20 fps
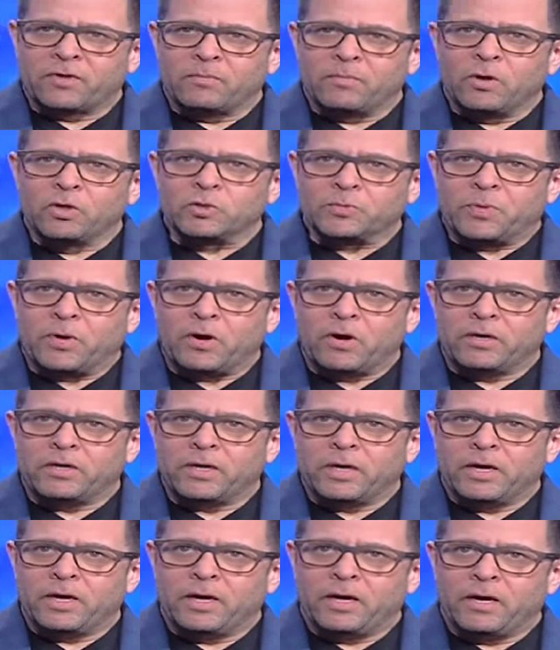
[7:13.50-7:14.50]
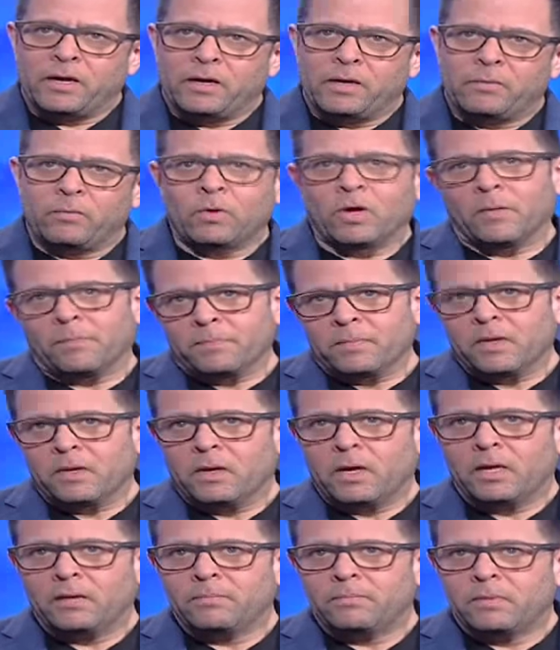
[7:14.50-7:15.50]
for the most part, uh, well,
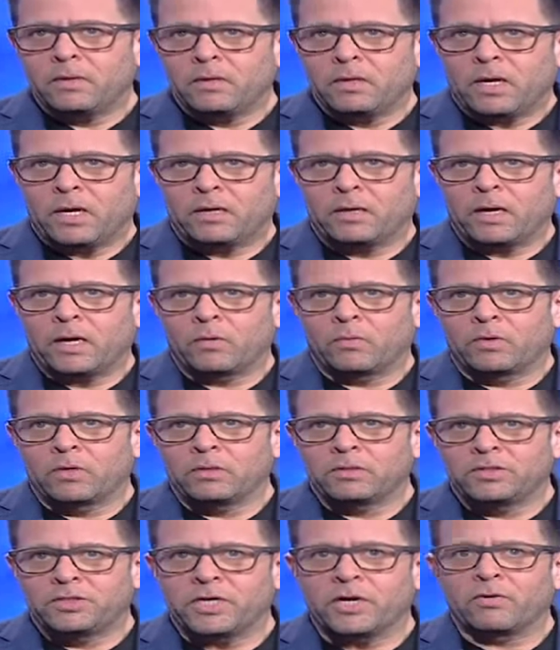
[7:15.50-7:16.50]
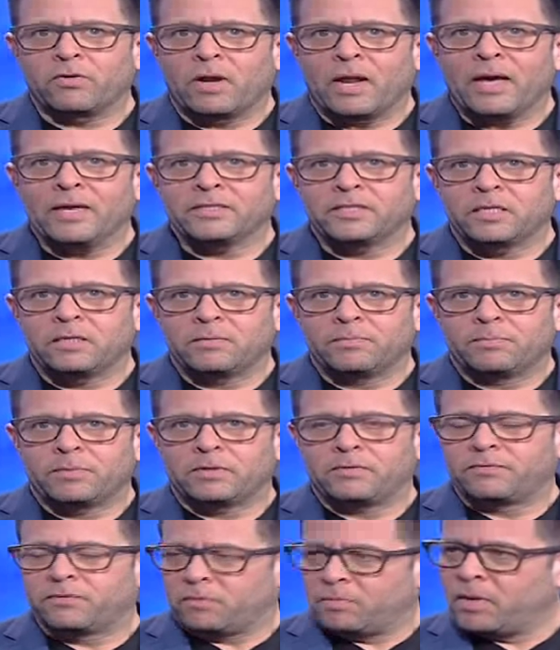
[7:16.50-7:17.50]
I, I, don't want to generalize it,
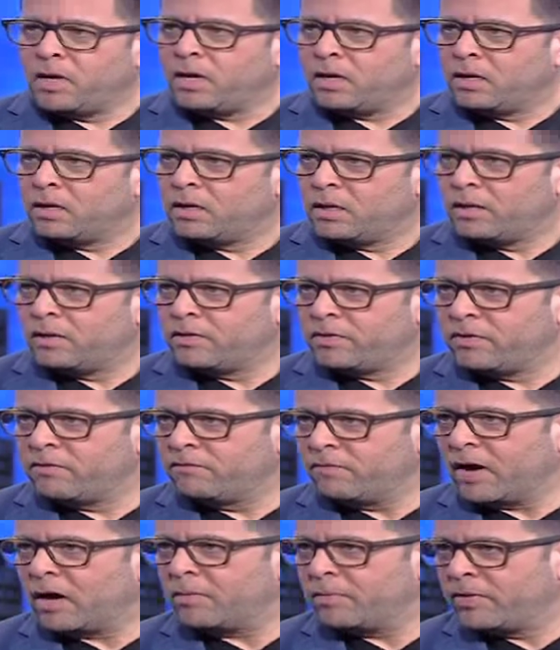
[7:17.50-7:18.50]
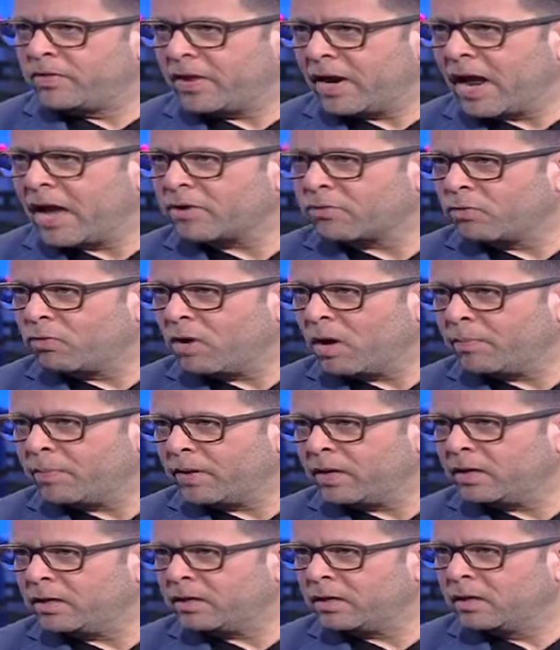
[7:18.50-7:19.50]
but for me, yeah. the environment that I grew up
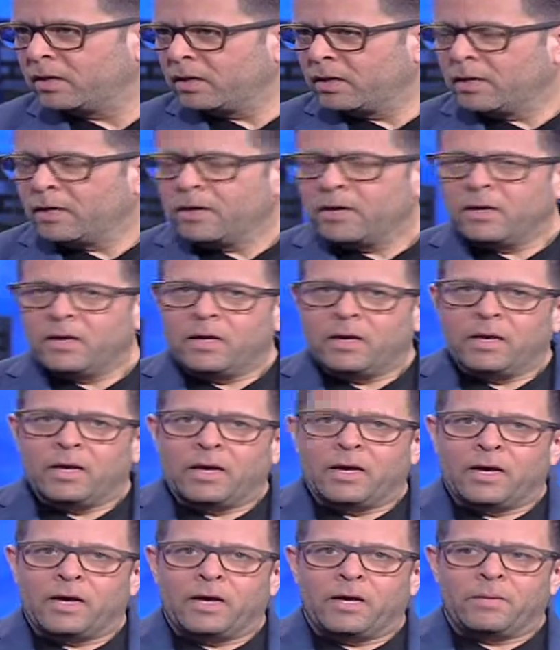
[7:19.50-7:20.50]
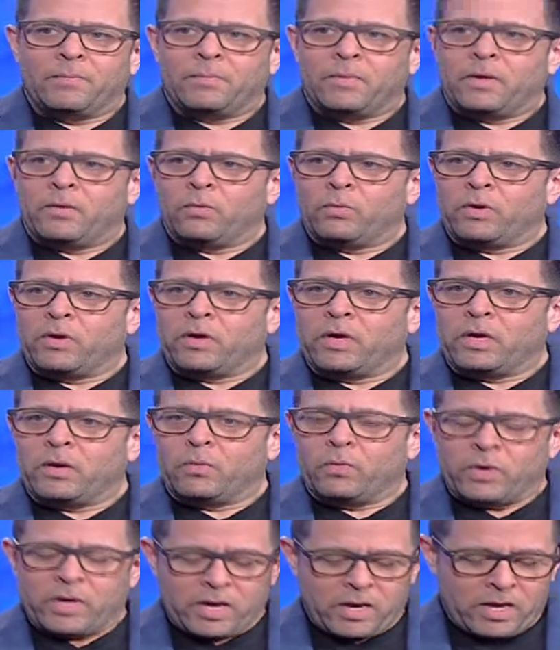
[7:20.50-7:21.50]
in, yeah. um, we,
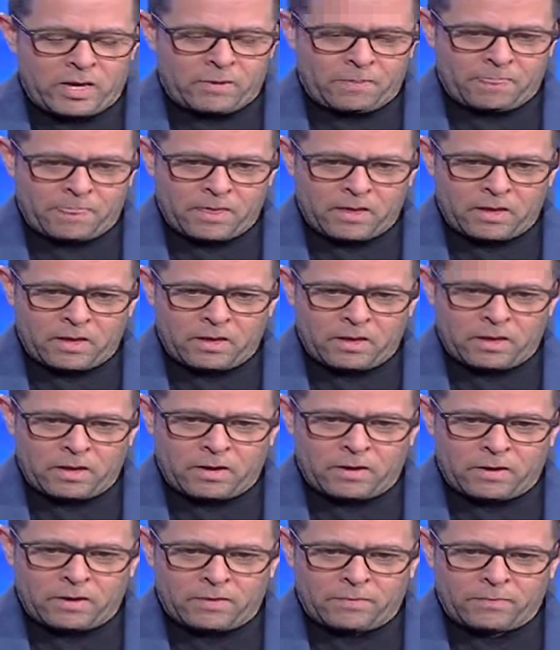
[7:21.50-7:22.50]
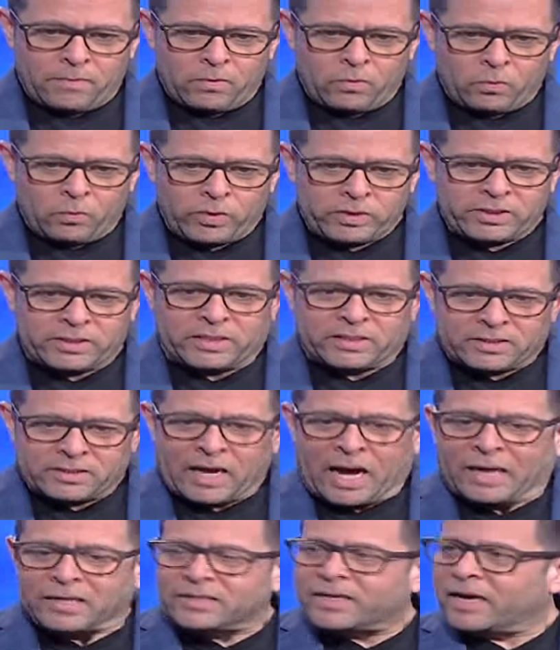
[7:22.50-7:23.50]
we, uh, we did
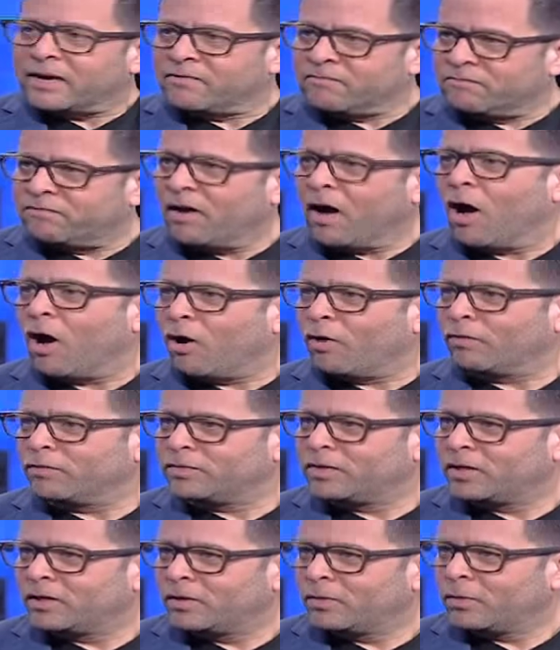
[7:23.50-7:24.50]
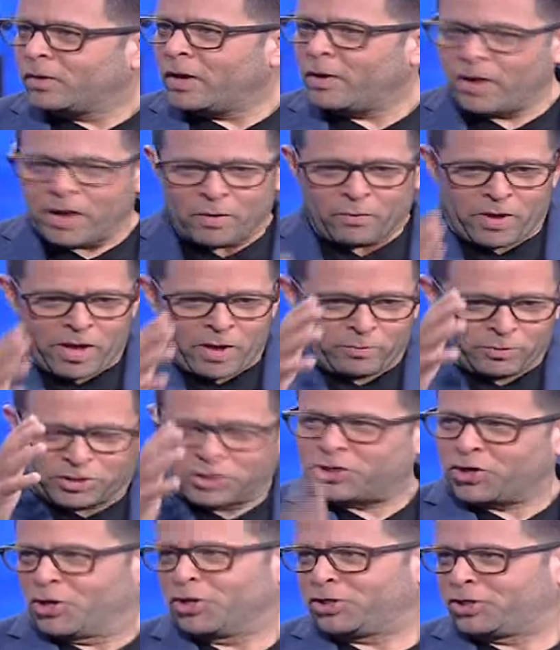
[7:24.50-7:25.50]
not get involved. Mm. It, it, it, was
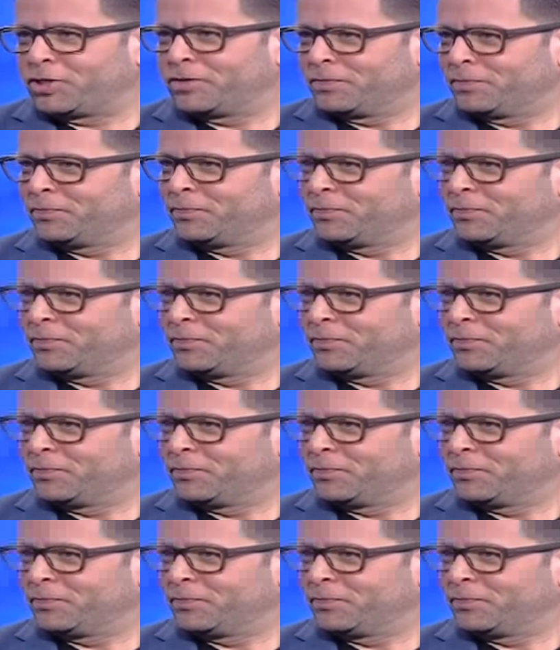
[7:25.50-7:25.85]
church.